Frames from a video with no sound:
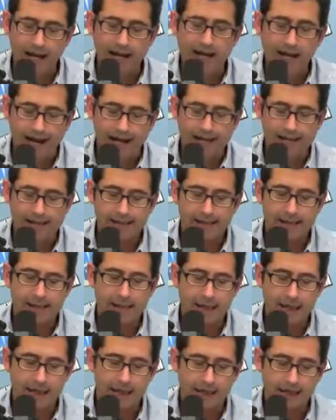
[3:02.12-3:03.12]
I guess,
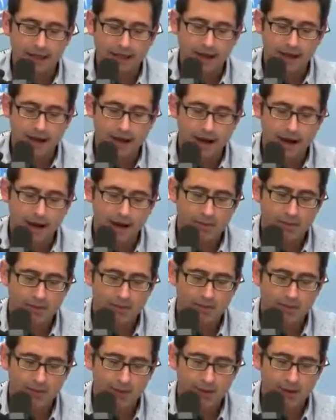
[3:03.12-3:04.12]
indeed.
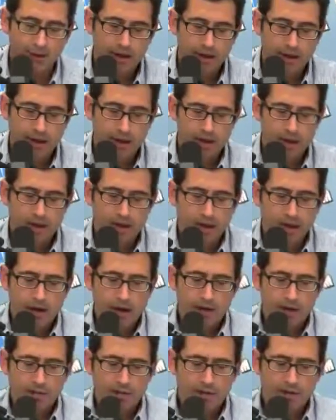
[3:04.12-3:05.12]
But
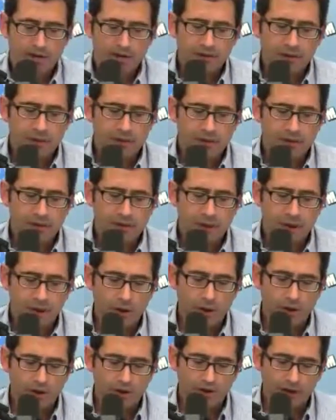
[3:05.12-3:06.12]
this is what she
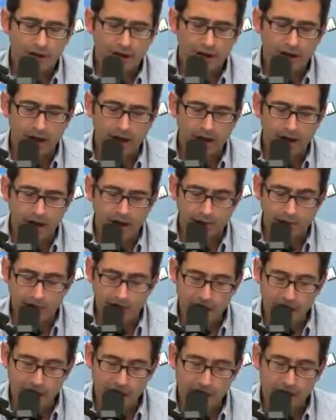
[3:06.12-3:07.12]
told
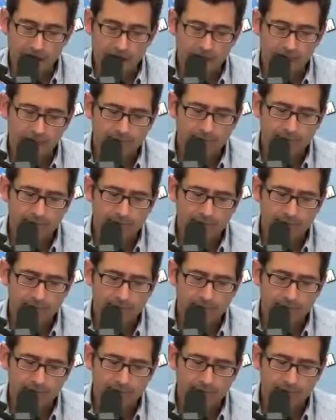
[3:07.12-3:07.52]
NPR.